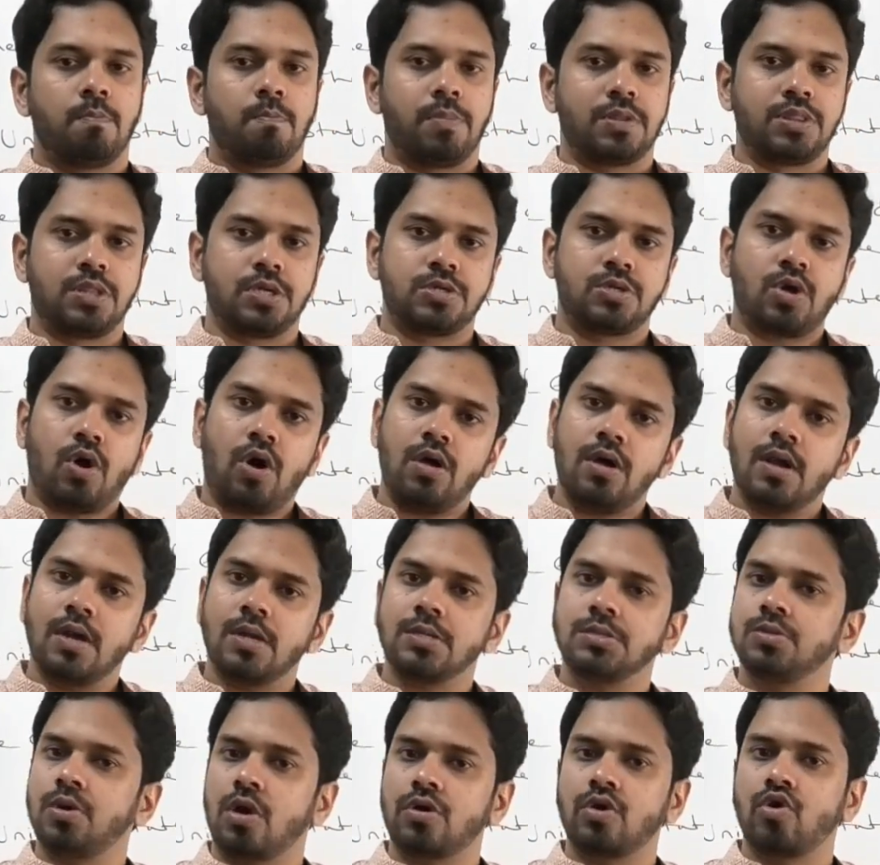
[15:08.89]
But the dollar
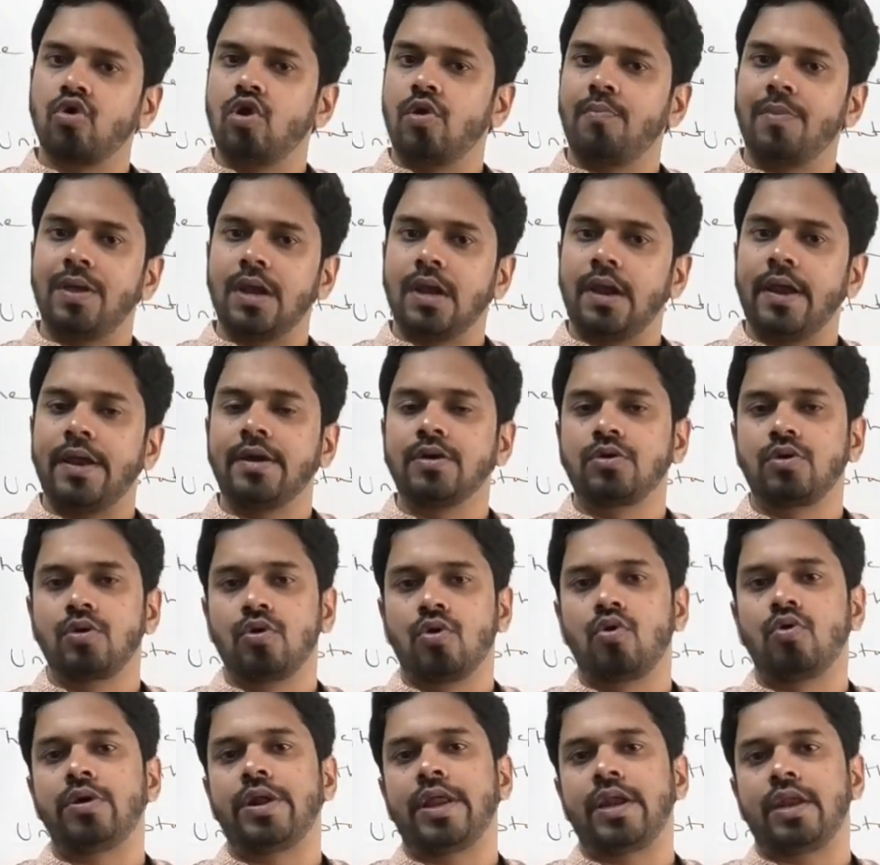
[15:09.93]
is not going to be linked to
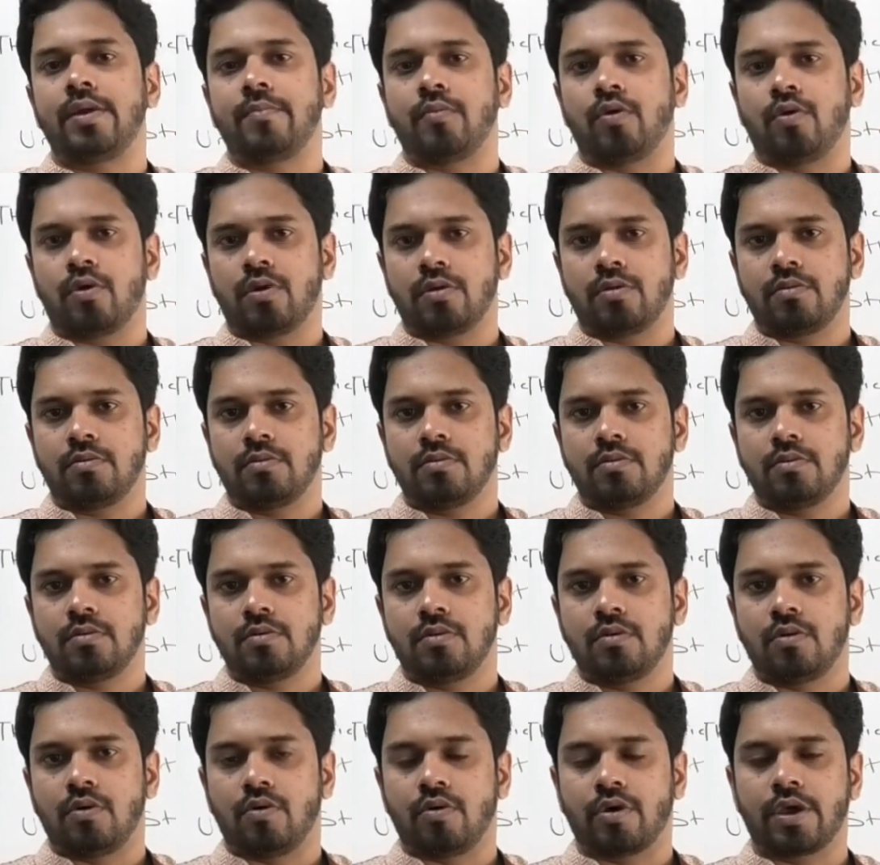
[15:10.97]
gold anymore.
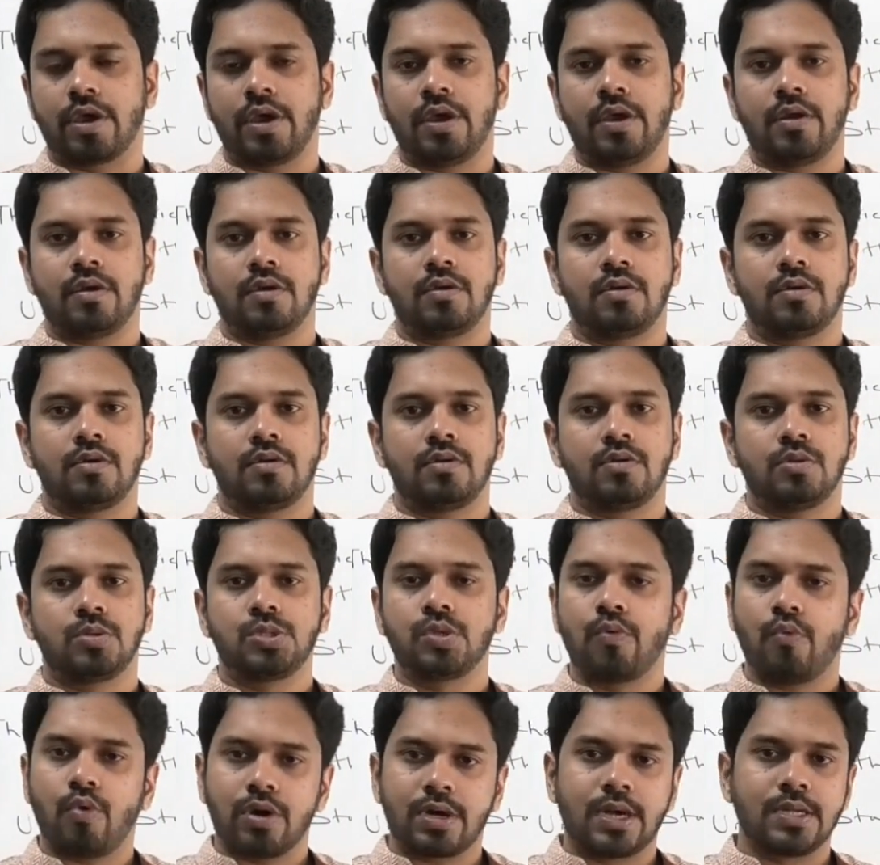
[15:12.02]
Okay,
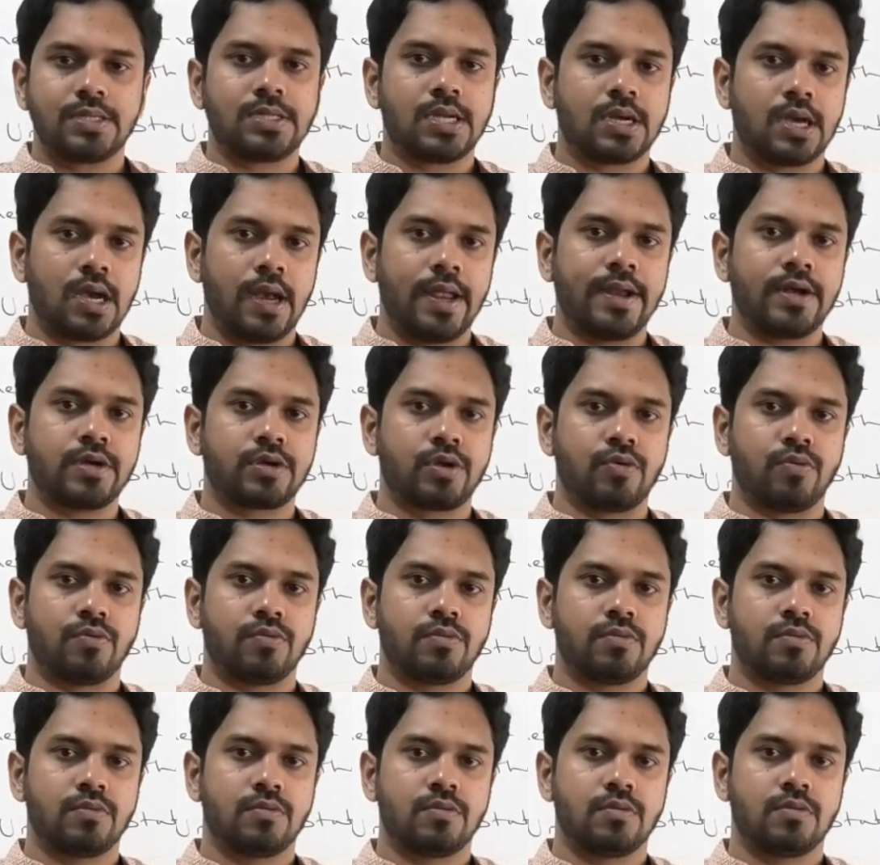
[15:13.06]
so what is it linked to?
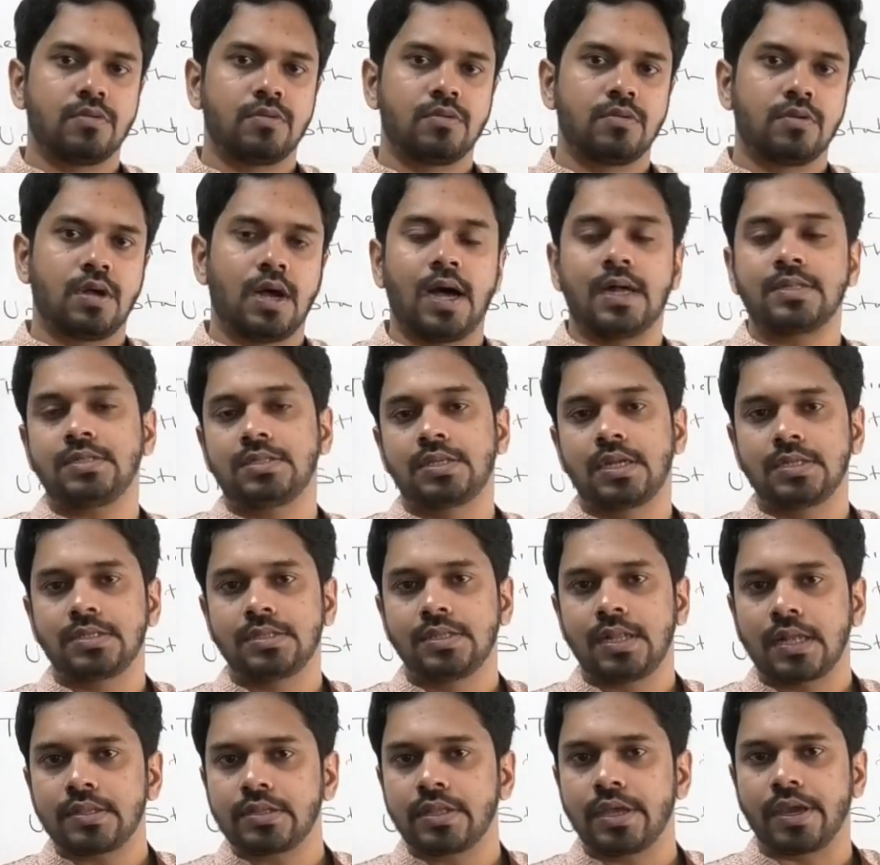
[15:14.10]
Answer is
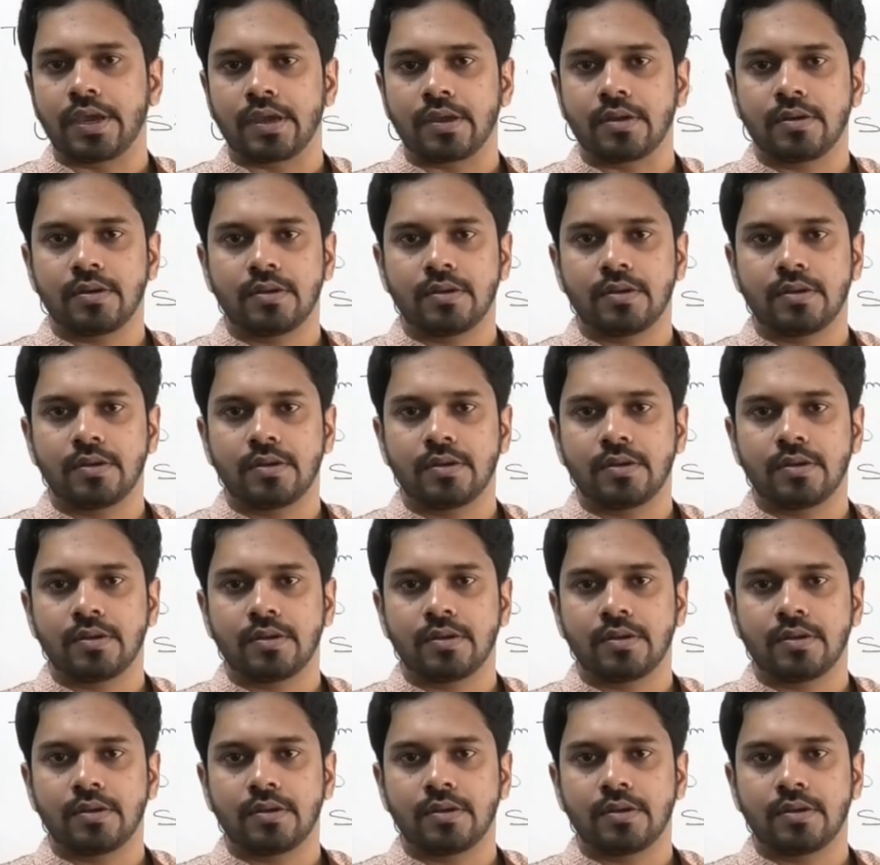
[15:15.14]
nothing.